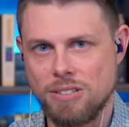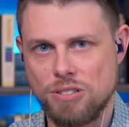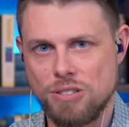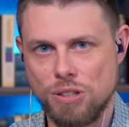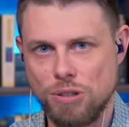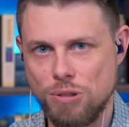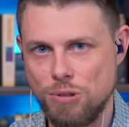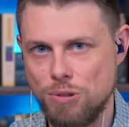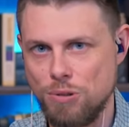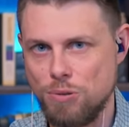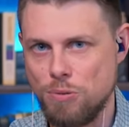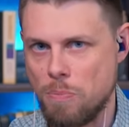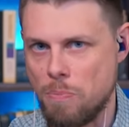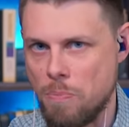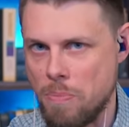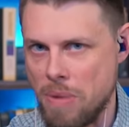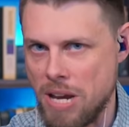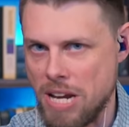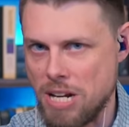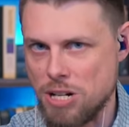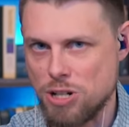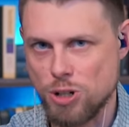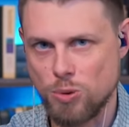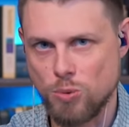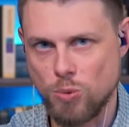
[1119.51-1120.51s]
Two
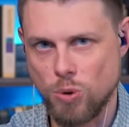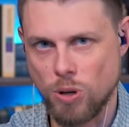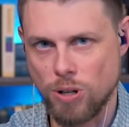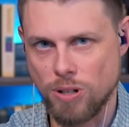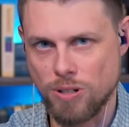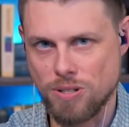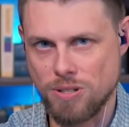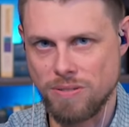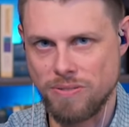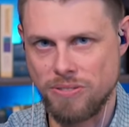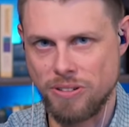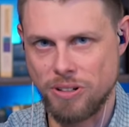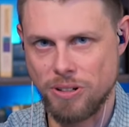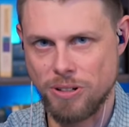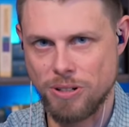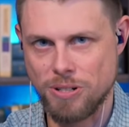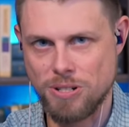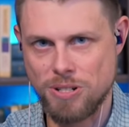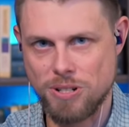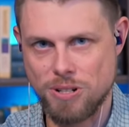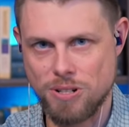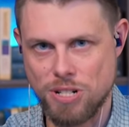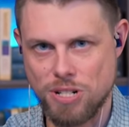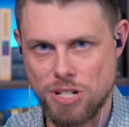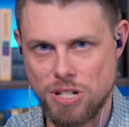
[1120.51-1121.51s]
major works of
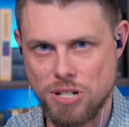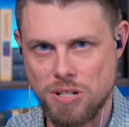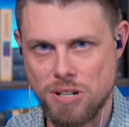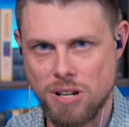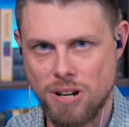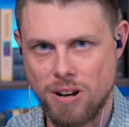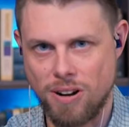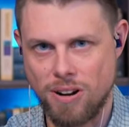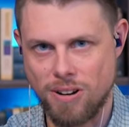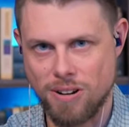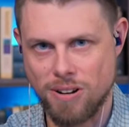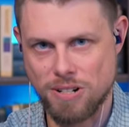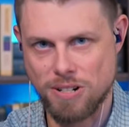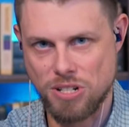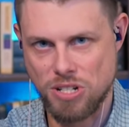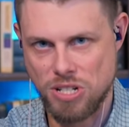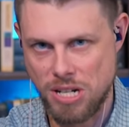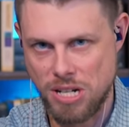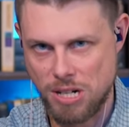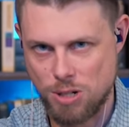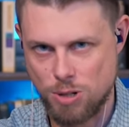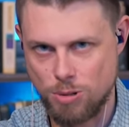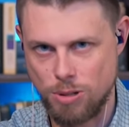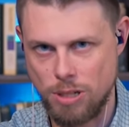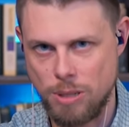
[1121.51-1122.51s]
hers are
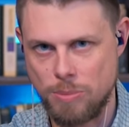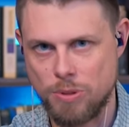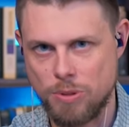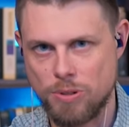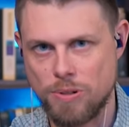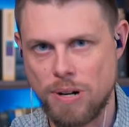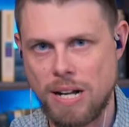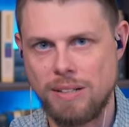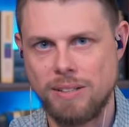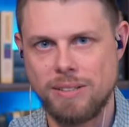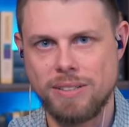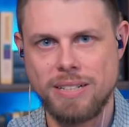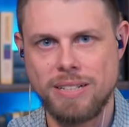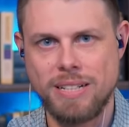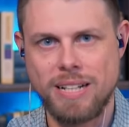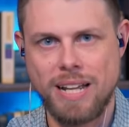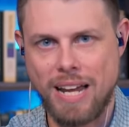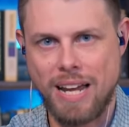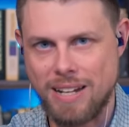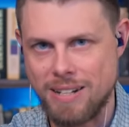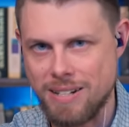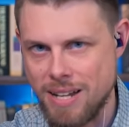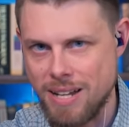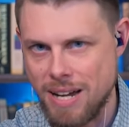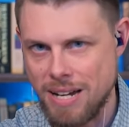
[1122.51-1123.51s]
sexual immorality
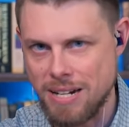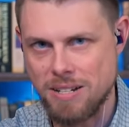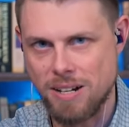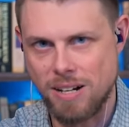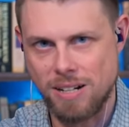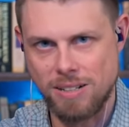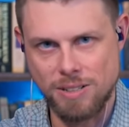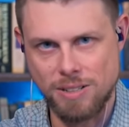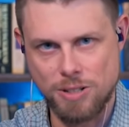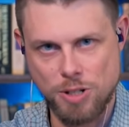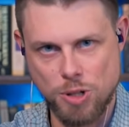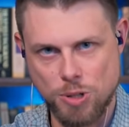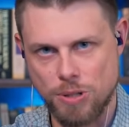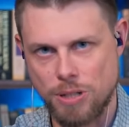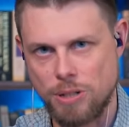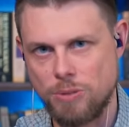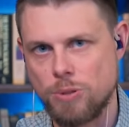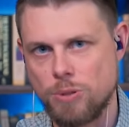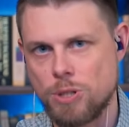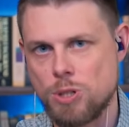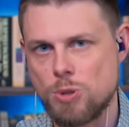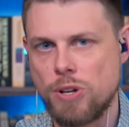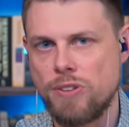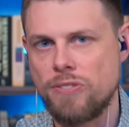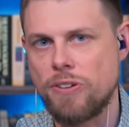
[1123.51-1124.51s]
and idolatry,
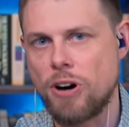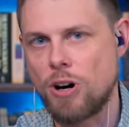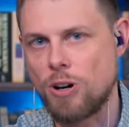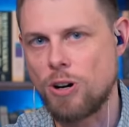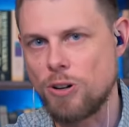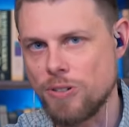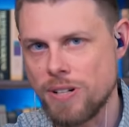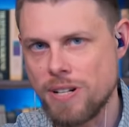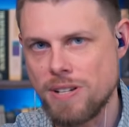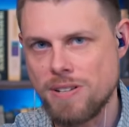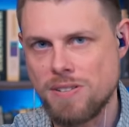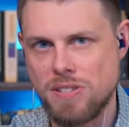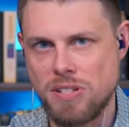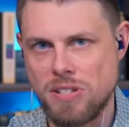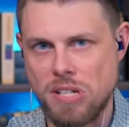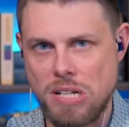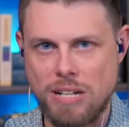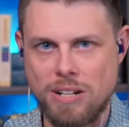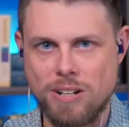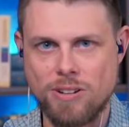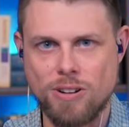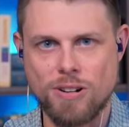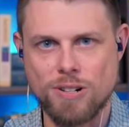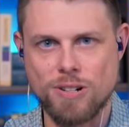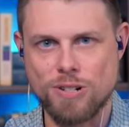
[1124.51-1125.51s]
which we've already
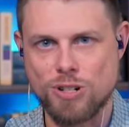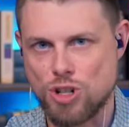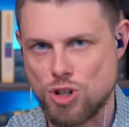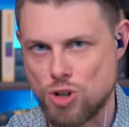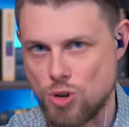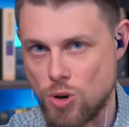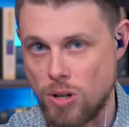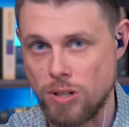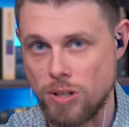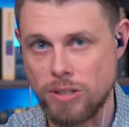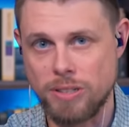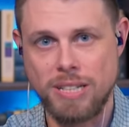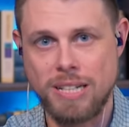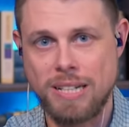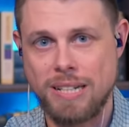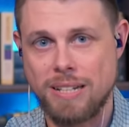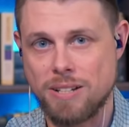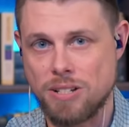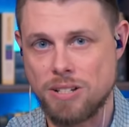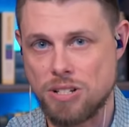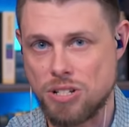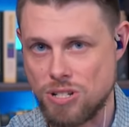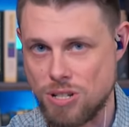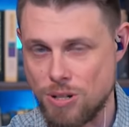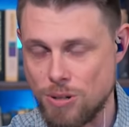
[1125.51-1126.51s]
seen are strongly
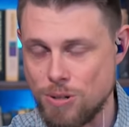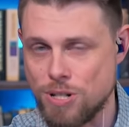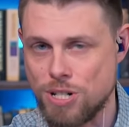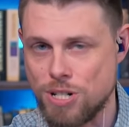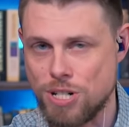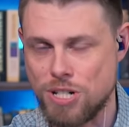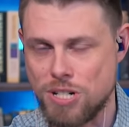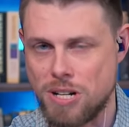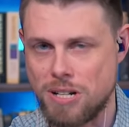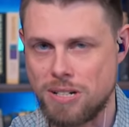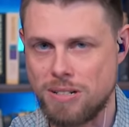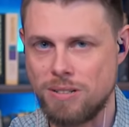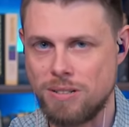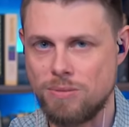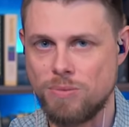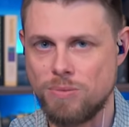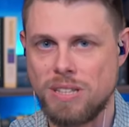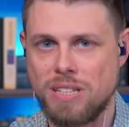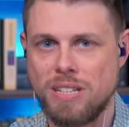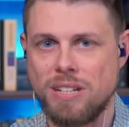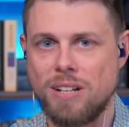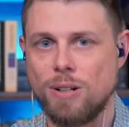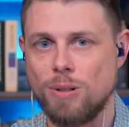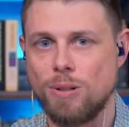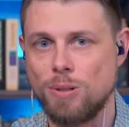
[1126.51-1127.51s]
associated with
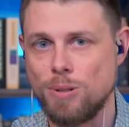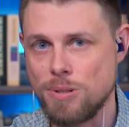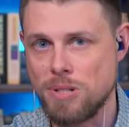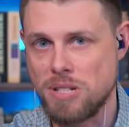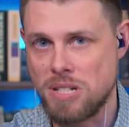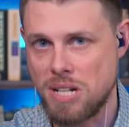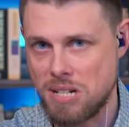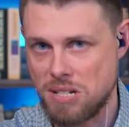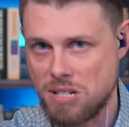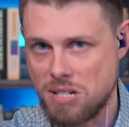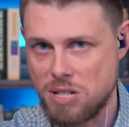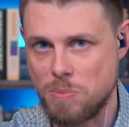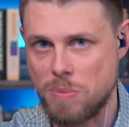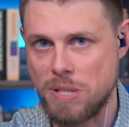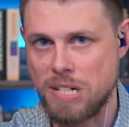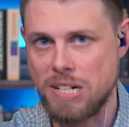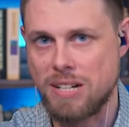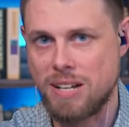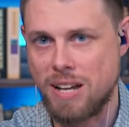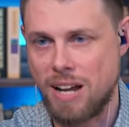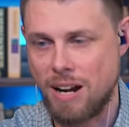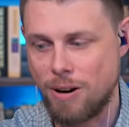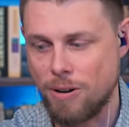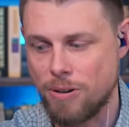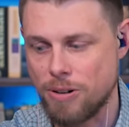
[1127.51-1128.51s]
the Old Testament
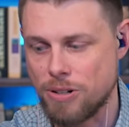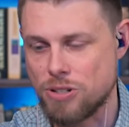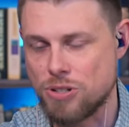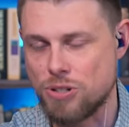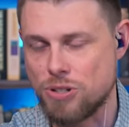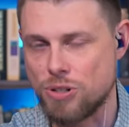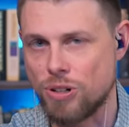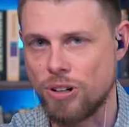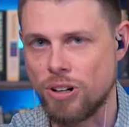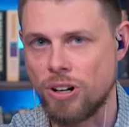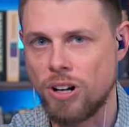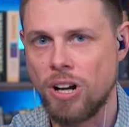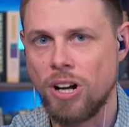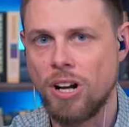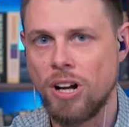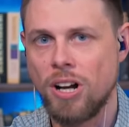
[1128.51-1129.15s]
character